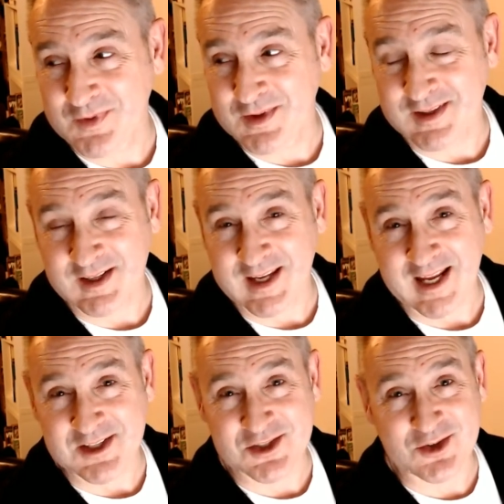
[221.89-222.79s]

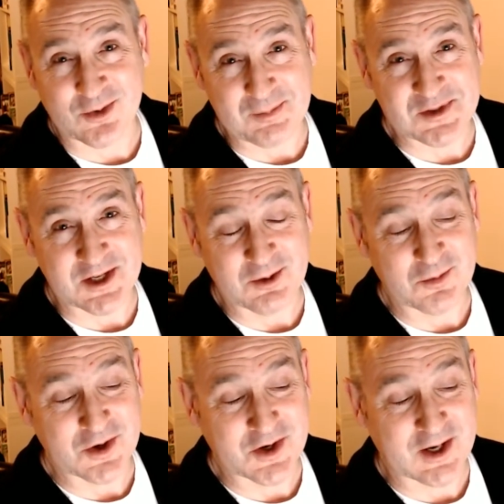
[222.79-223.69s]
again, script it and
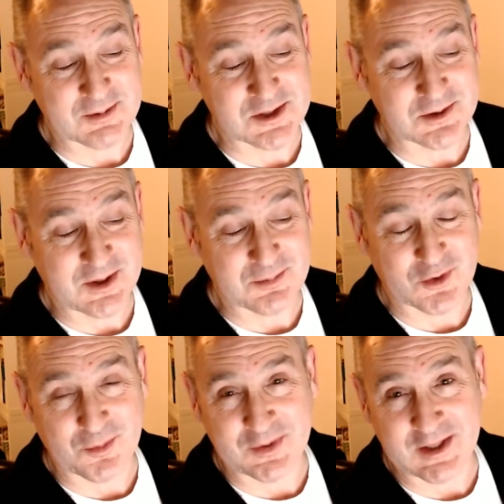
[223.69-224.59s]
work up to it
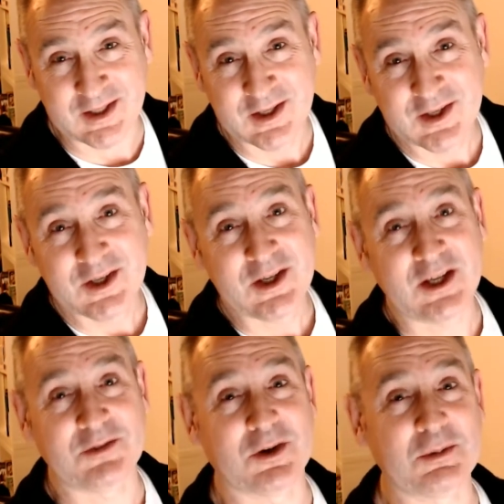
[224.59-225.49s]
properly
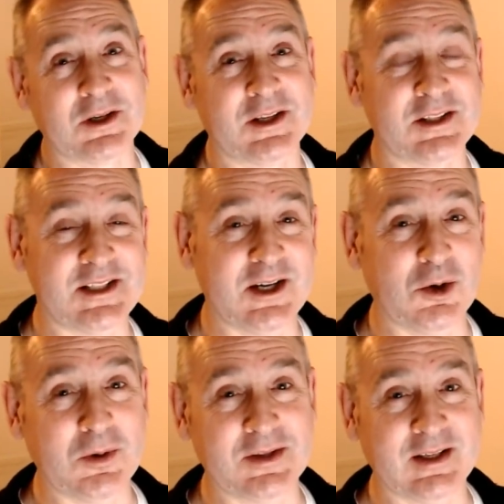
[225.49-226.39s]
if I'm going to deal
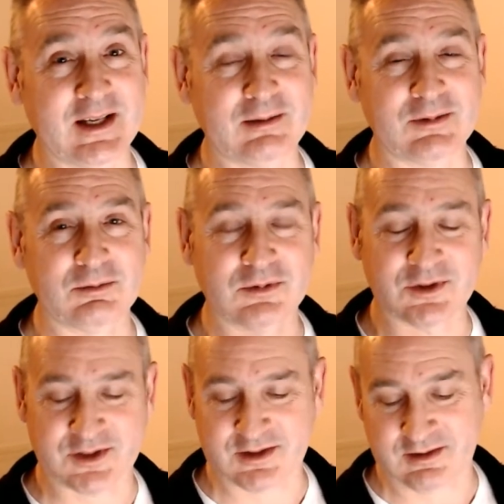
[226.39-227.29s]
with it. It
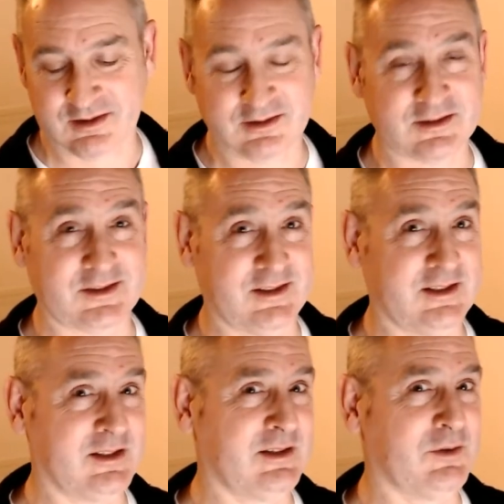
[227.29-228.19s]
was, so
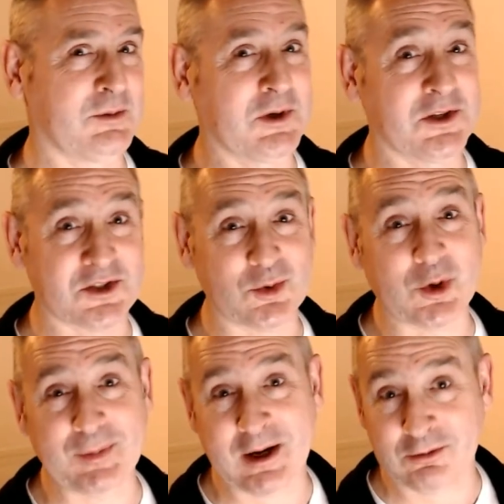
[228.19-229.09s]
if I'm going to talk
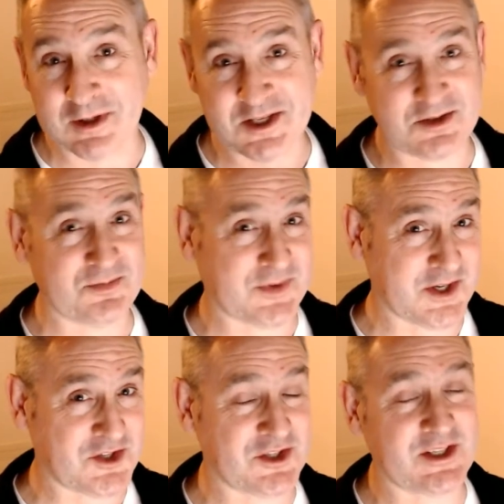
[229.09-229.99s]
about recent
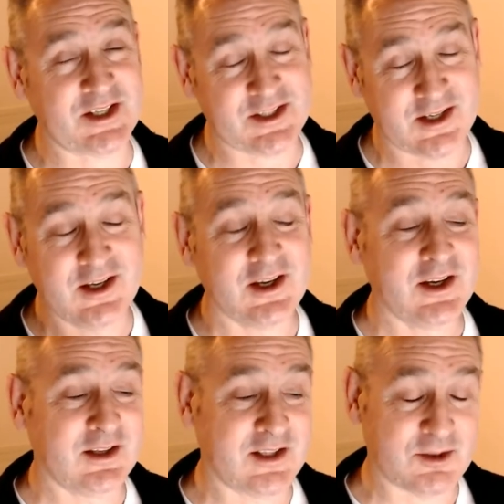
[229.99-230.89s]
purchases,
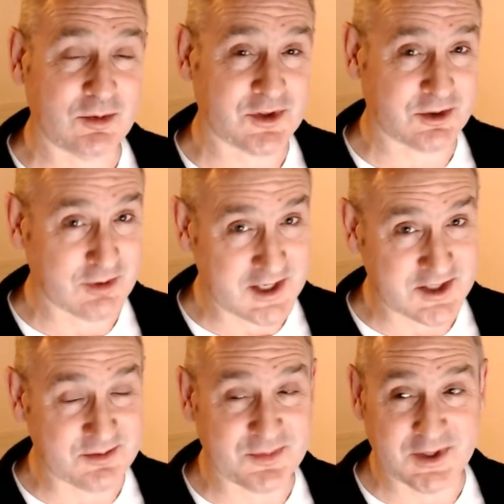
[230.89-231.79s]
this was a
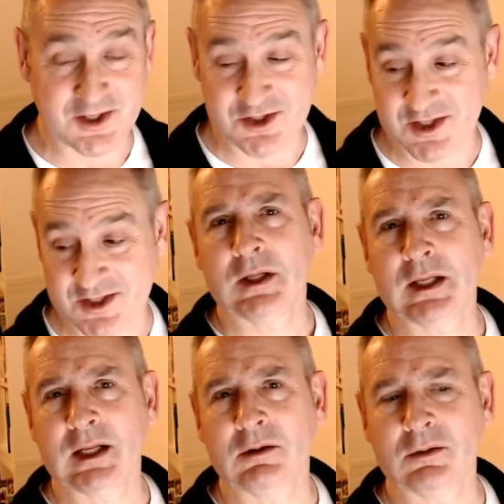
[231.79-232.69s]
recent purchase.
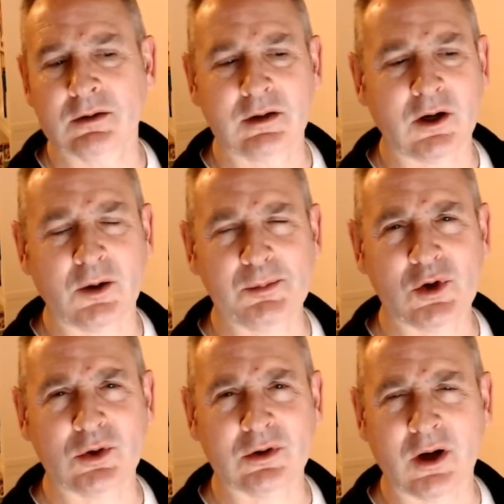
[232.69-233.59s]
I'm
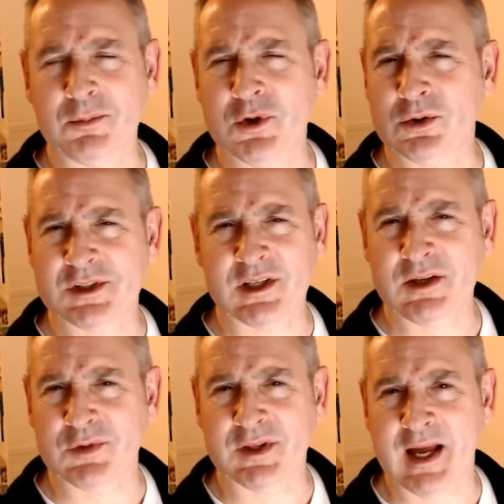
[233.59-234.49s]
not
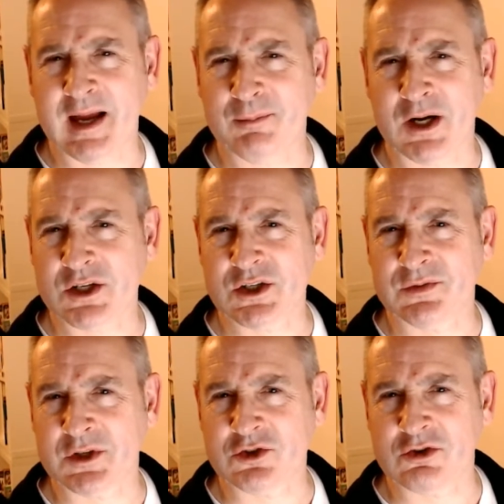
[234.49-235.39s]
even that much
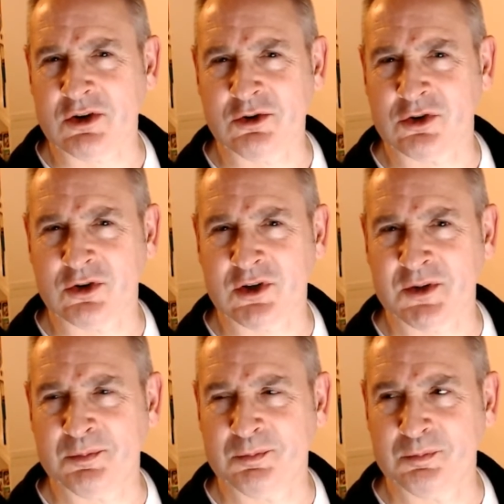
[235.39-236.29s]
of a true
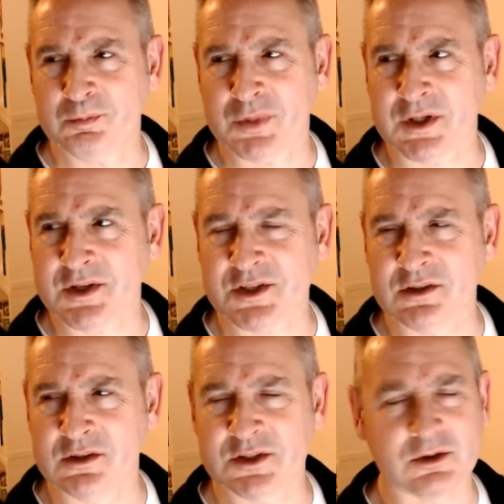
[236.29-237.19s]
crime
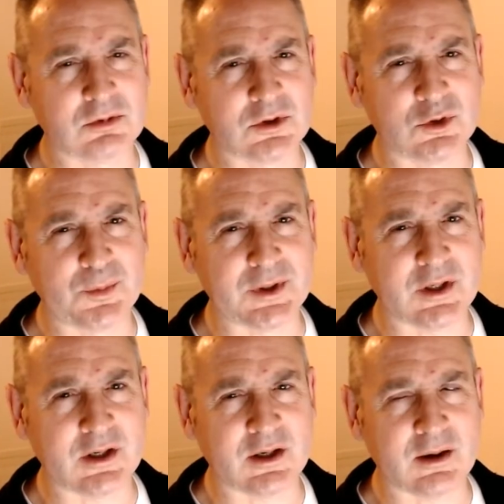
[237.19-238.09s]
person as a rule,
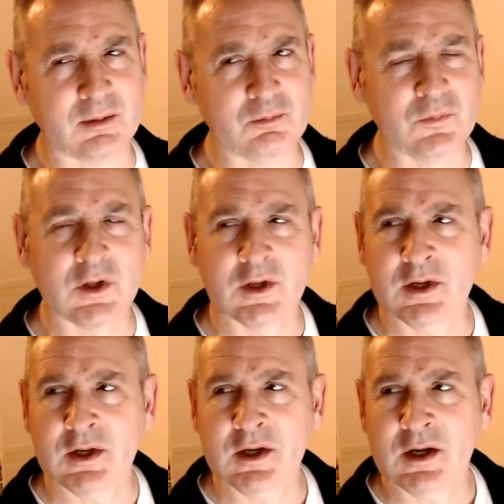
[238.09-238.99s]
but I
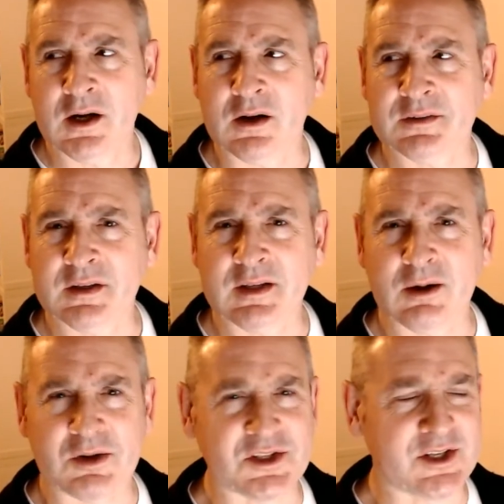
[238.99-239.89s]
think there
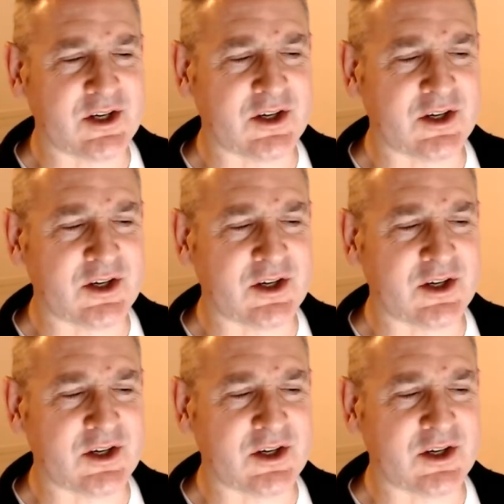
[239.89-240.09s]
are certain